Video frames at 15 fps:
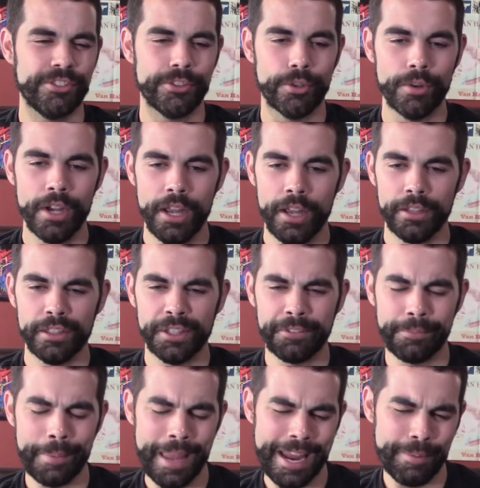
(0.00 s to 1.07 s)
so
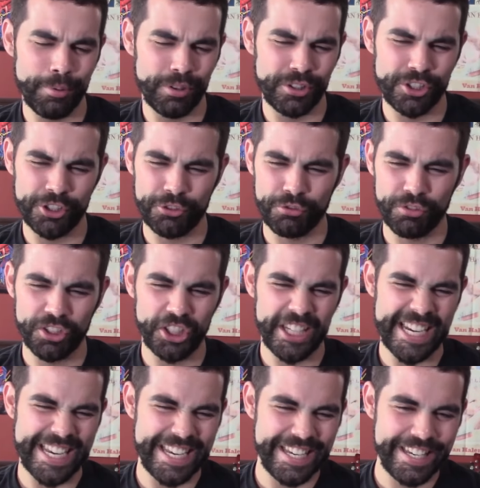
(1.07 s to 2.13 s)
they're able to just
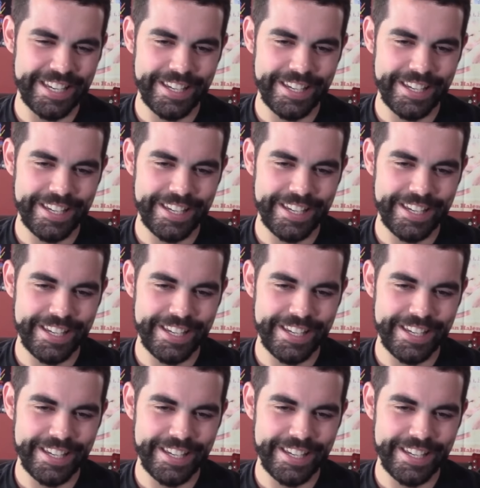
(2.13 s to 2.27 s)
really